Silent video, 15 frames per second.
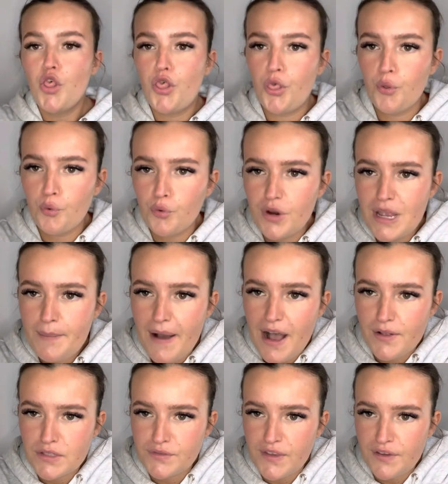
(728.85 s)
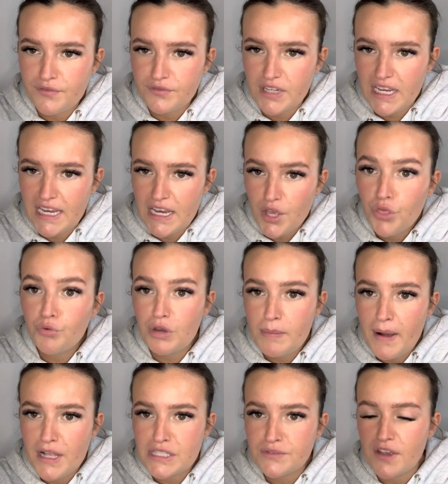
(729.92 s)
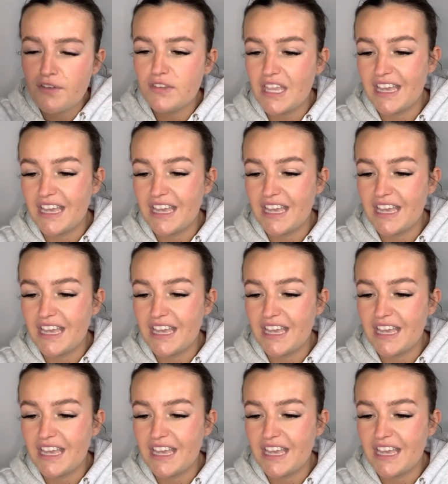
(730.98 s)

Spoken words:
£3.50.